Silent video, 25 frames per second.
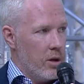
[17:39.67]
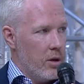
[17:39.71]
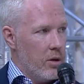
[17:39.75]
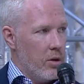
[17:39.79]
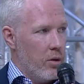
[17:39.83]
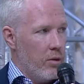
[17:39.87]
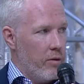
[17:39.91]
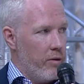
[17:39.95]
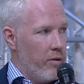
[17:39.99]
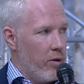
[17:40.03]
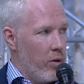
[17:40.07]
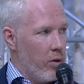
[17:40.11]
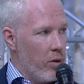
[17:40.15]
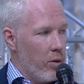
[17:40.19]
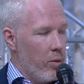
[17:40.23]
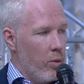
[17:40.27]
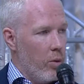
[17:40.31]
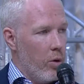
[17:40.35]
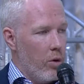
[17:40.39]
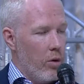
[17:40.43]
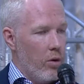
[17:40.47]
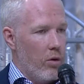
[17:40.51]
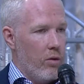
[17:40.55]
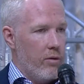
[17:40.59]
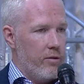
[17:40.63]
who fought a
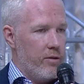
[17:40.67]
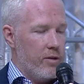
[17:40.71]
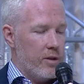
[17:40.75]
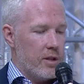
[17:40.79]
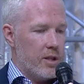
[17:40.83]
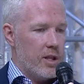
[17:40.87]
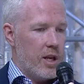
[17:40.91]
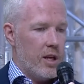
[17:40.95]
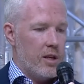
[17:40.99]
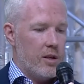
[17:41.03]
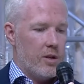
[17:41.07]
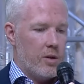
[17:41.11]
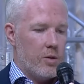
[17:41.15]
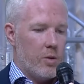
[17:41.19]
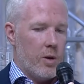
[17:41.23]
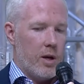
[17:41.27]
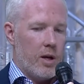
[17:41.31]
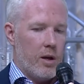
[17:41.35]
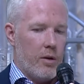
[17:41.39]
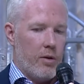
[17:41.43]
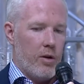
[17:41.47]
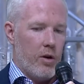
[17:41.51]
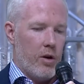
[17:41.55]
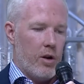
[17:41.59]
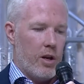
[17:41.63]
war for 10, 20,
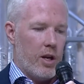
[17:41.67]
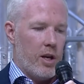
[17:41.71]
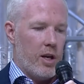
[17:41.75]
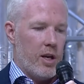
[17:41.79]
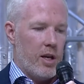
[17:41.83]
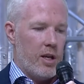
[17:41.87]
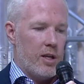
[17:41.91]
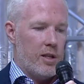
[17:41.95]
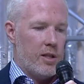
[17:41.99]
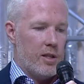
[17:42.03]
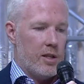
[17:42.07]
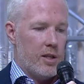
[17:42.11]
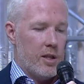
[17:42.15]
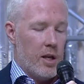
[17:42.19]
30 years,